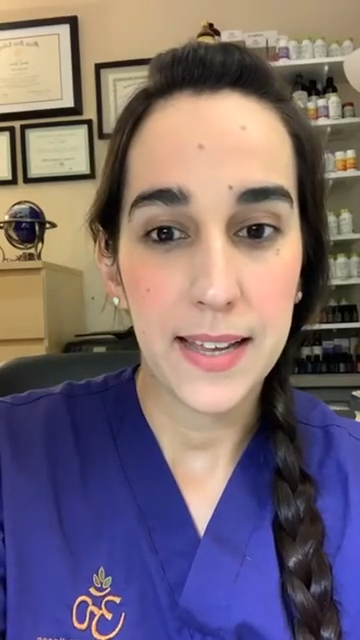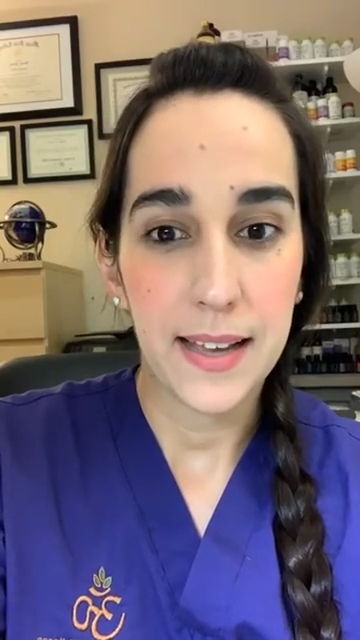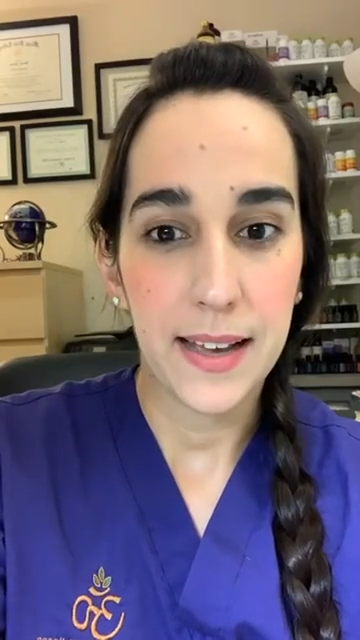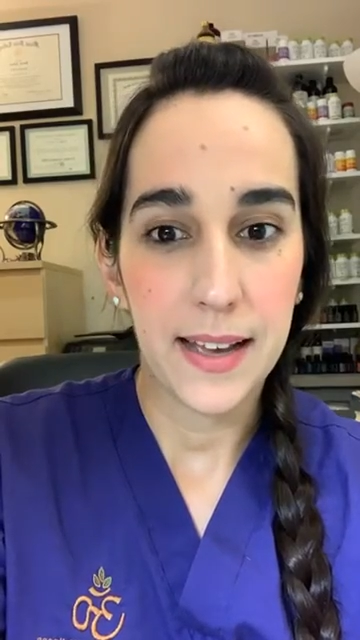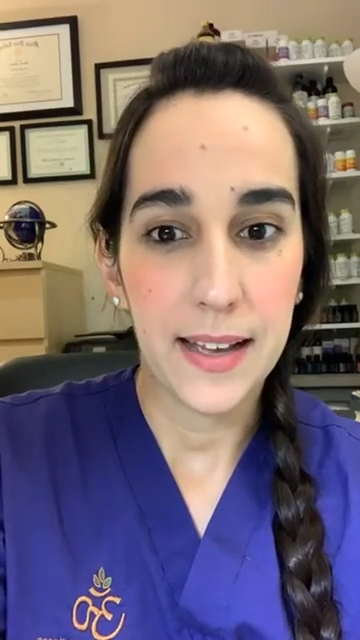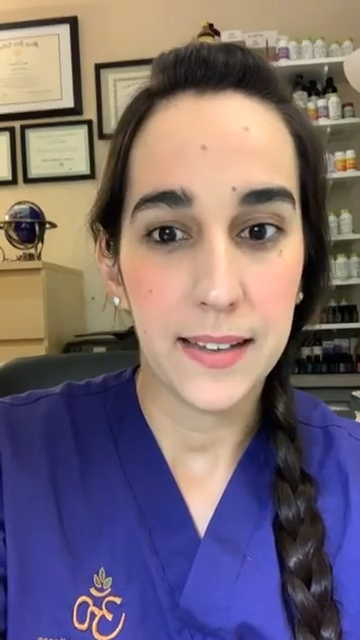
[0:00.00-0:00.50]

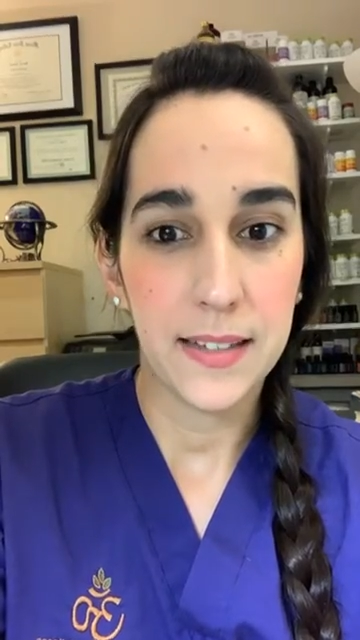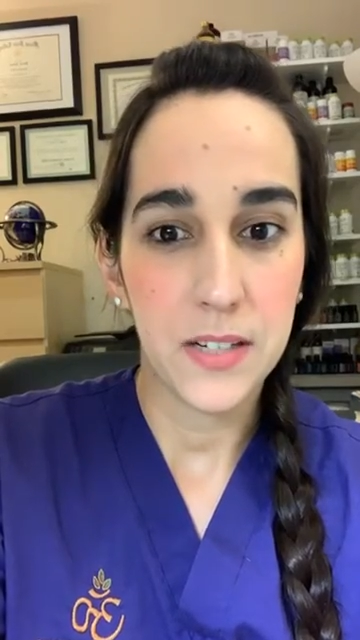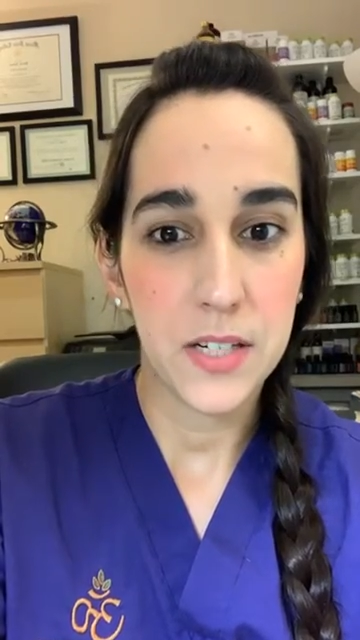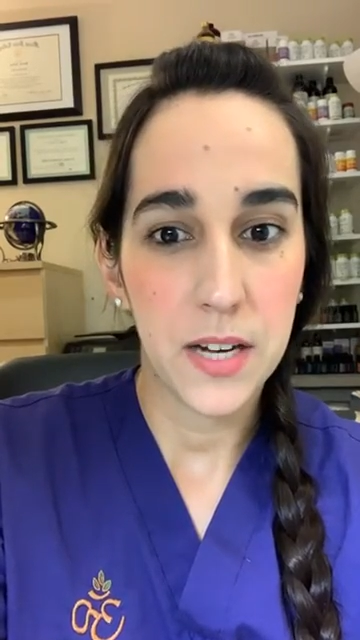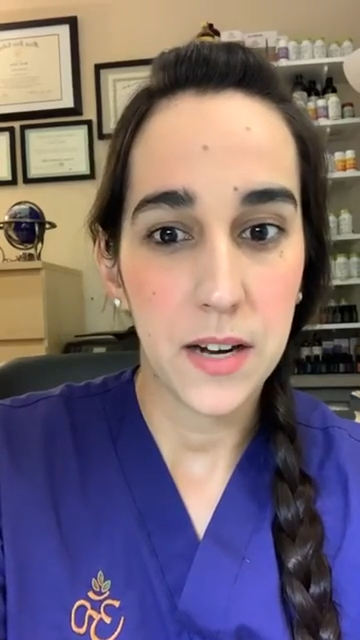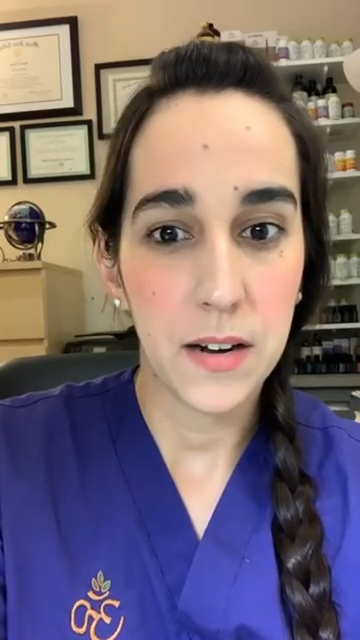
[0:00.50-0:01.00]
and
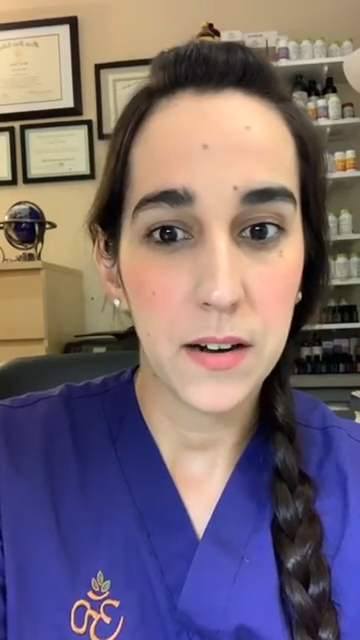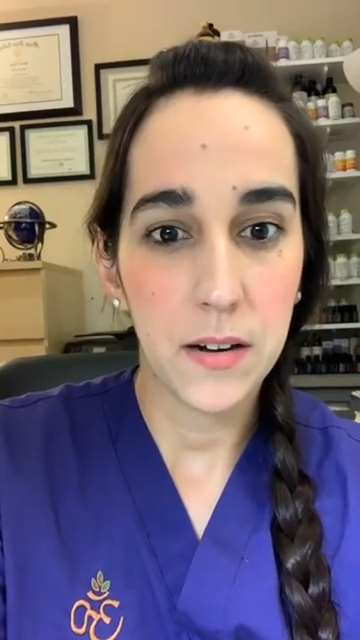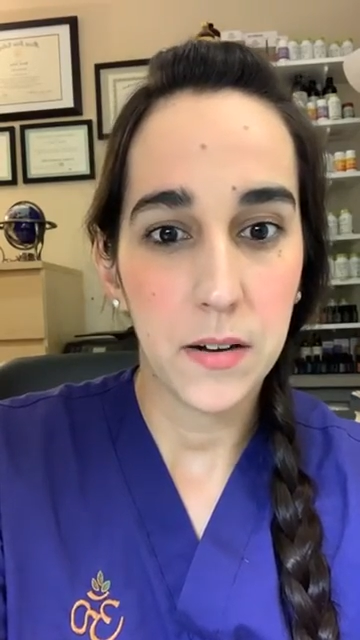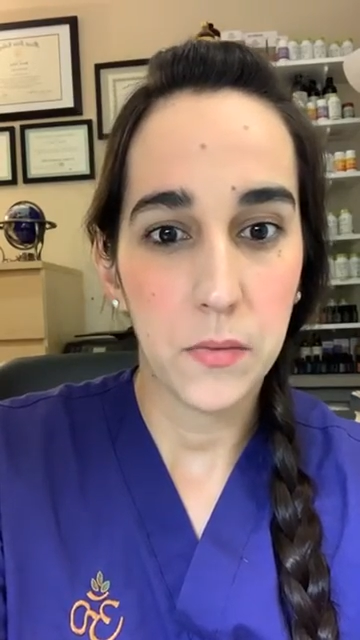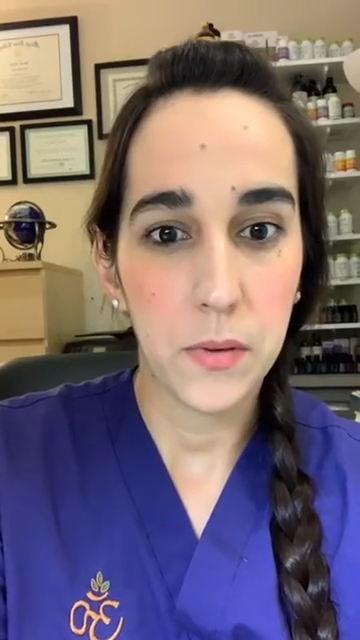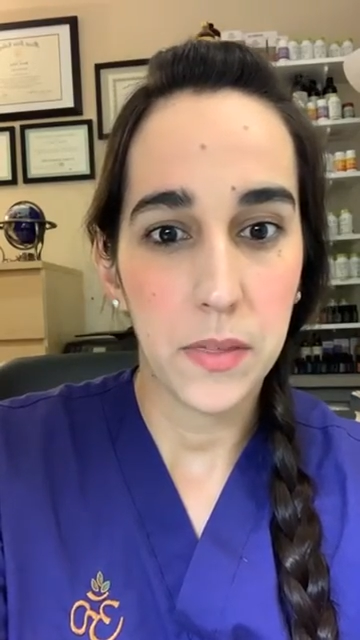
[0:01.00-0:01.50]
share
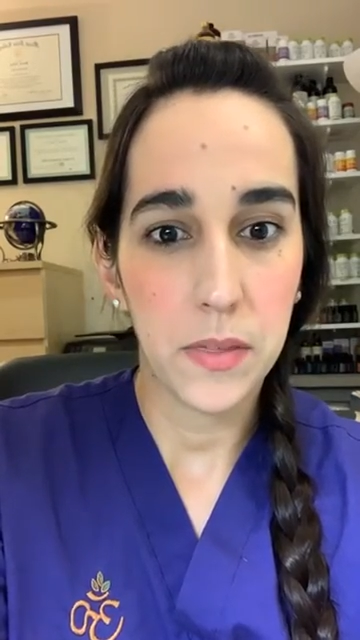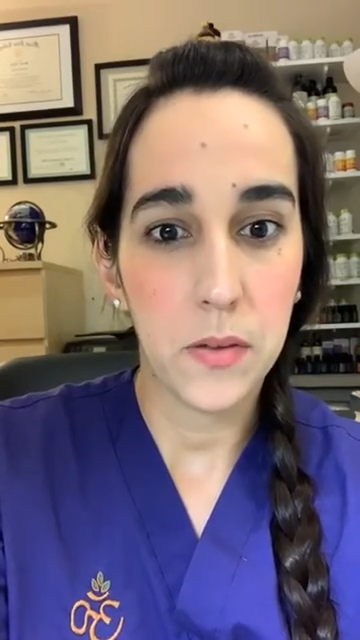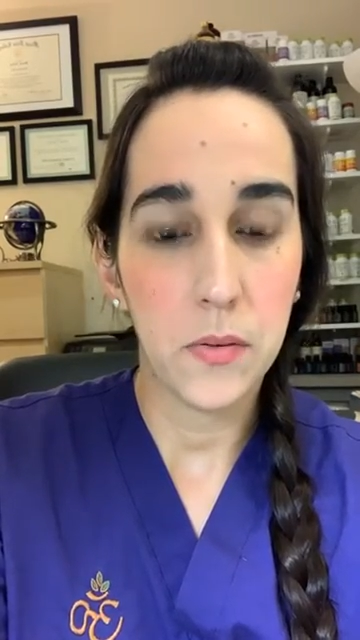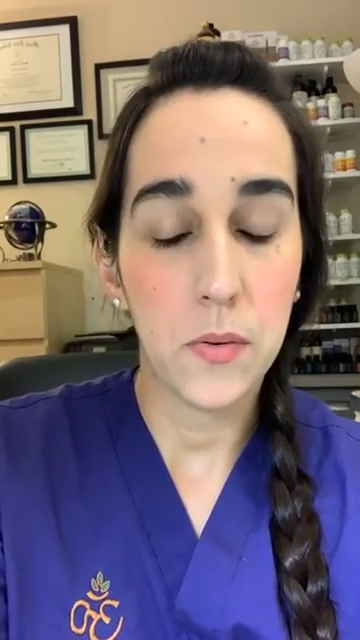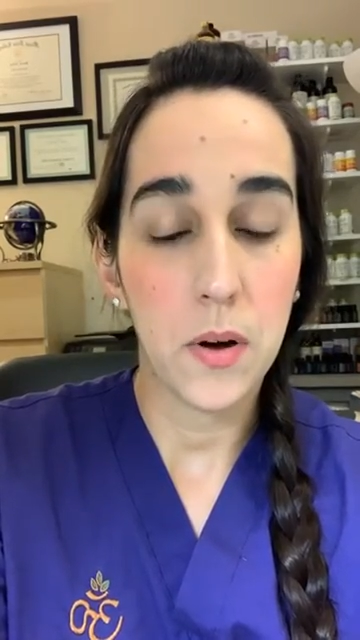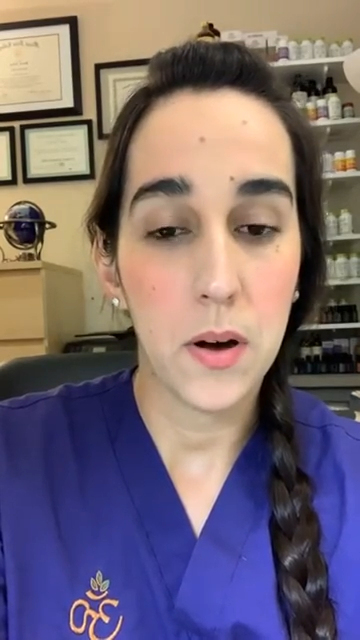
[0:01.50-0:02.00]
with
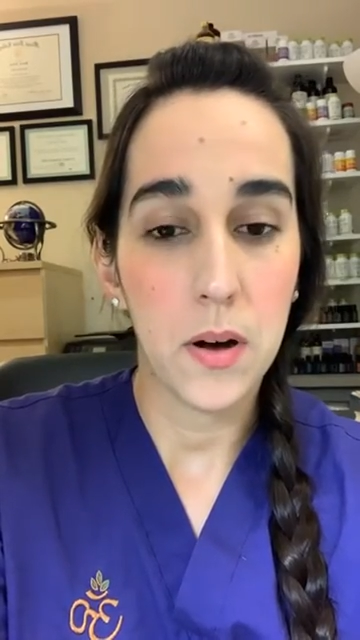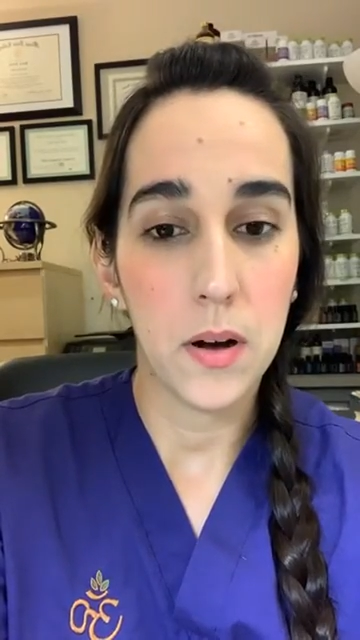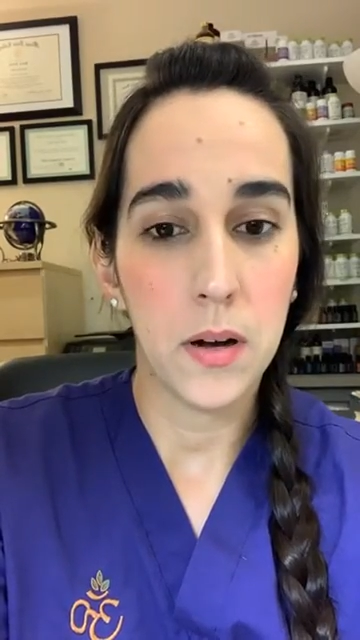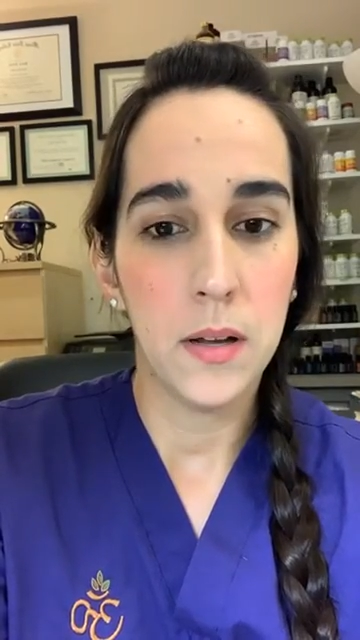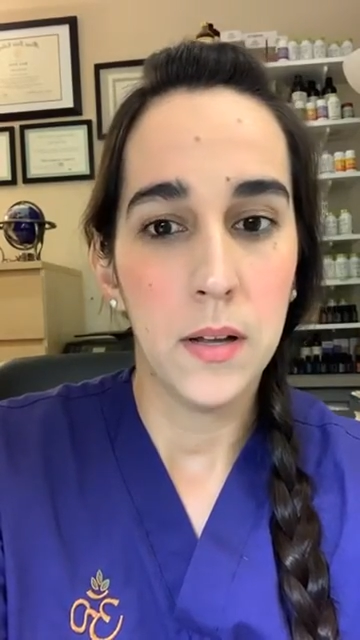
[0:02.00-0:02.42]
you all